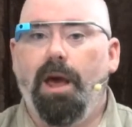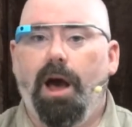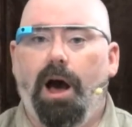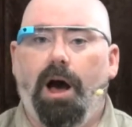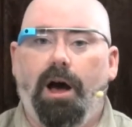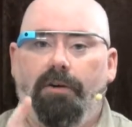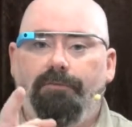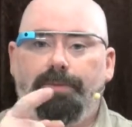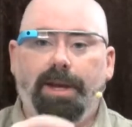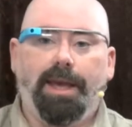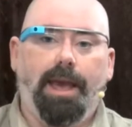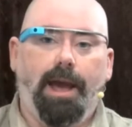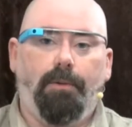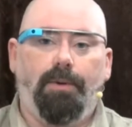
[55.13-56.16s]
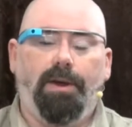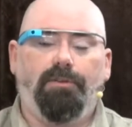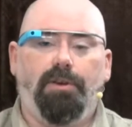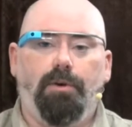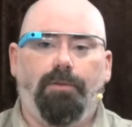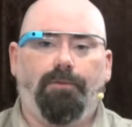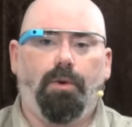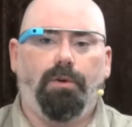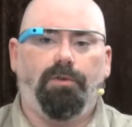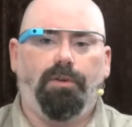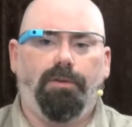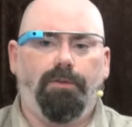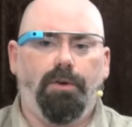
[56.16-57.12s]
of Big Cat Rescue. Of
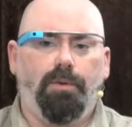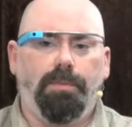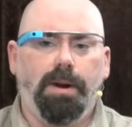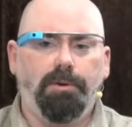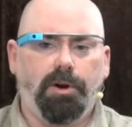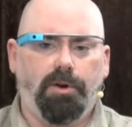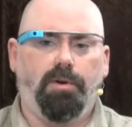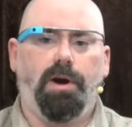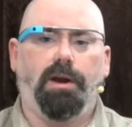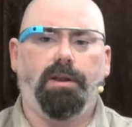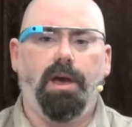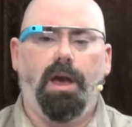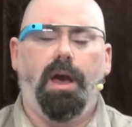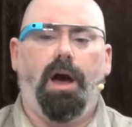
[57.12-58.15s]
course, if you remember correct.